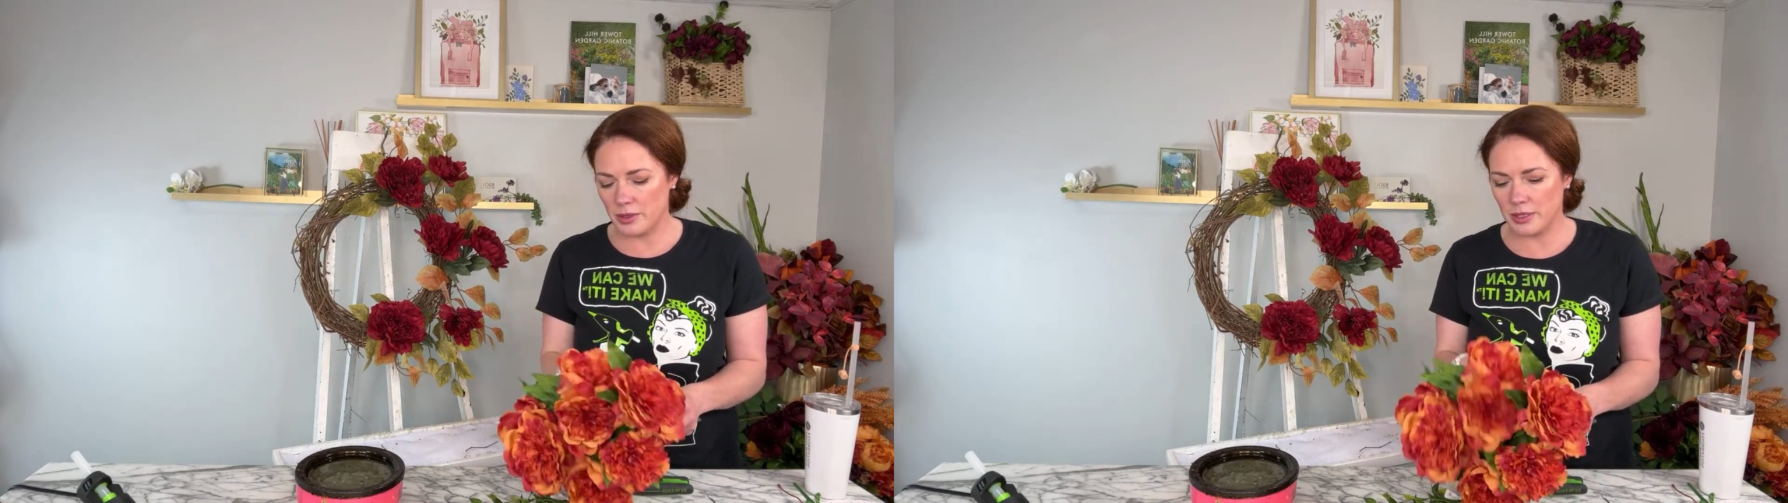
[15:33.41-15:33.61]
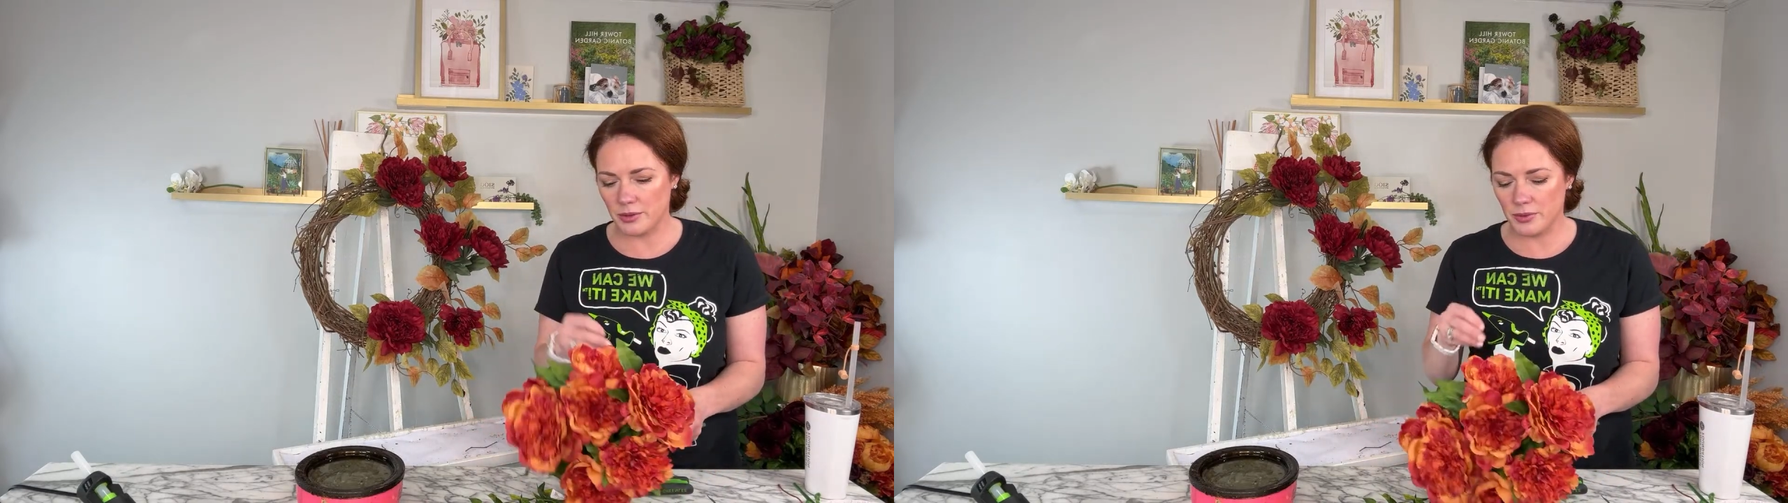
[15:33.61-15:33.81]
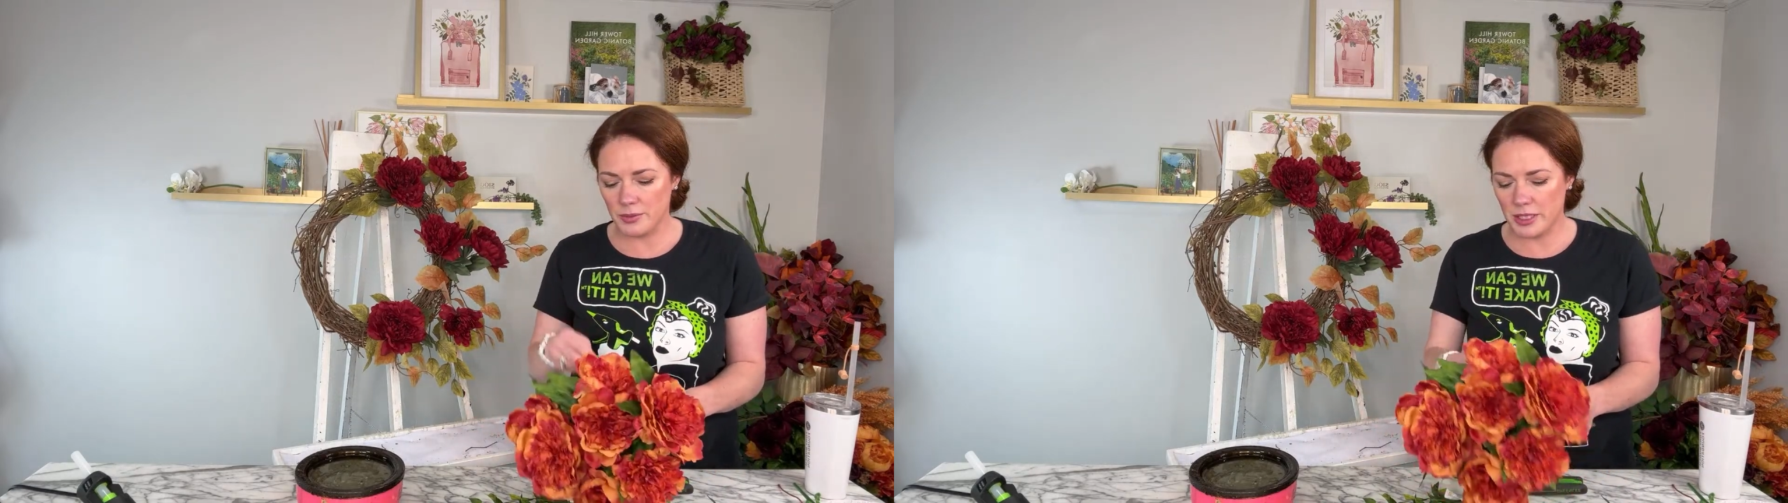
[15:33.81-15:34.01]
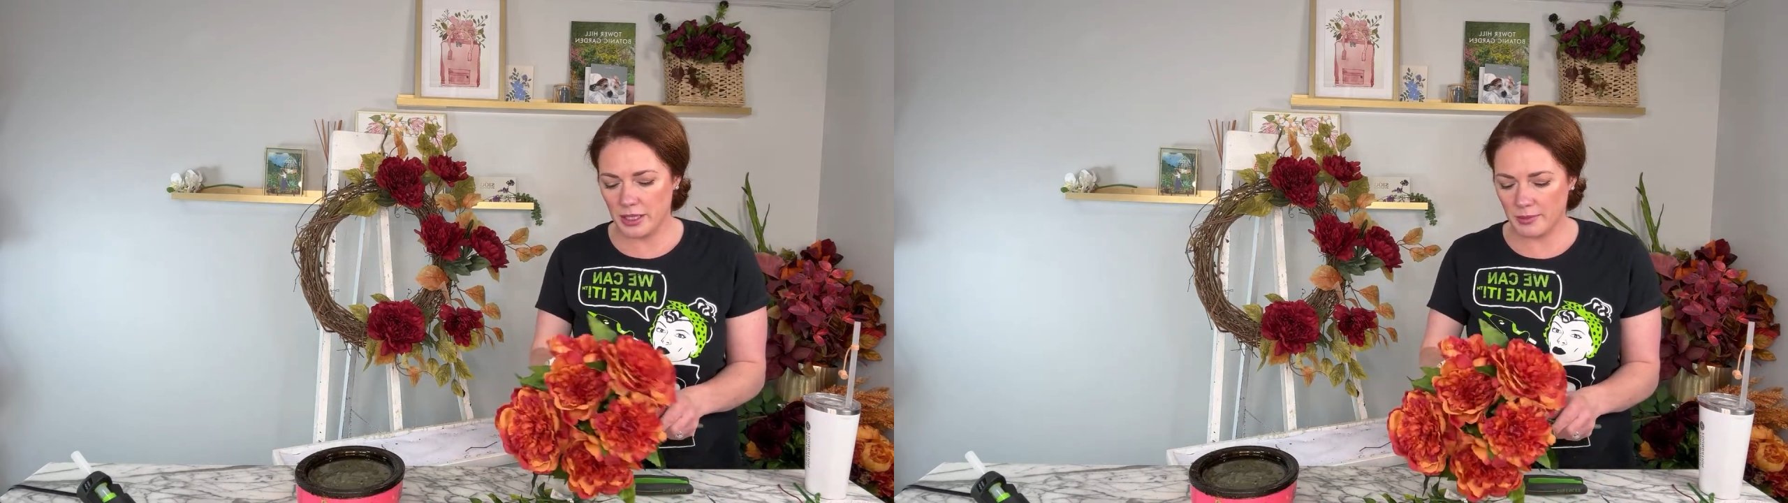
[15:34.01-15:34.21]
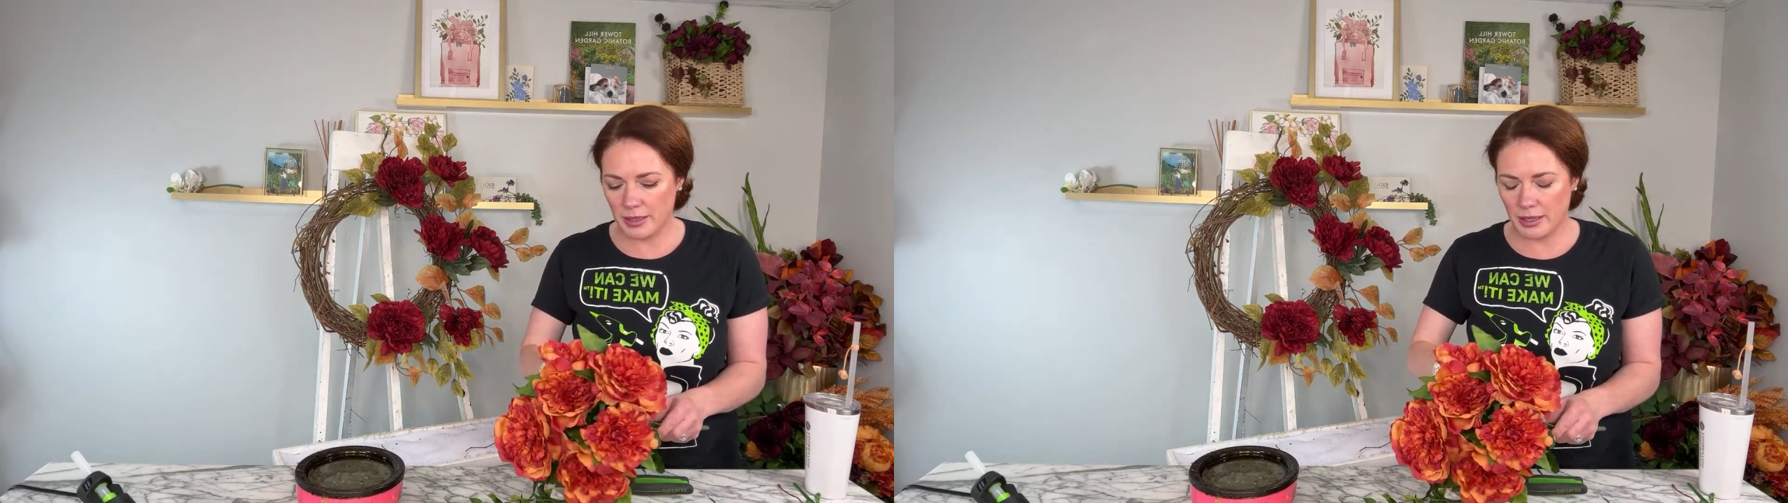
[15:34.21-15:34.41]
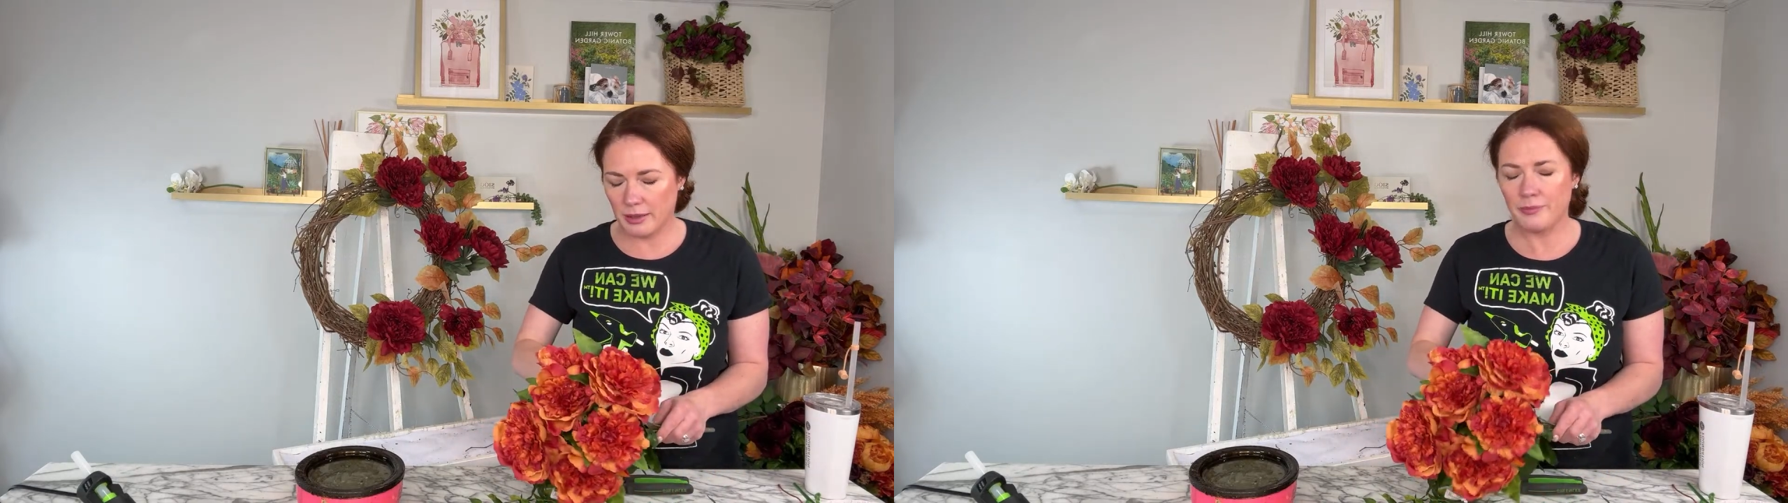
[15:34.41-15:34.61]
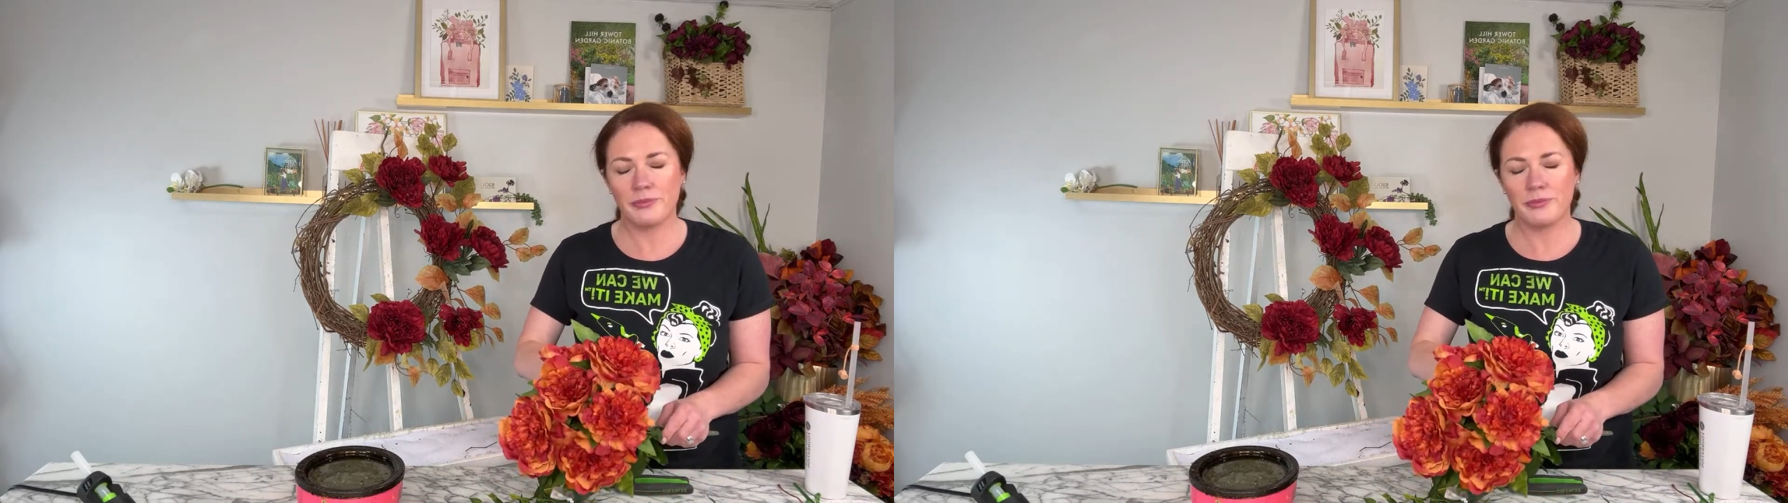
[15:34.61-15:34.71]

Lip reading: these are from TMI.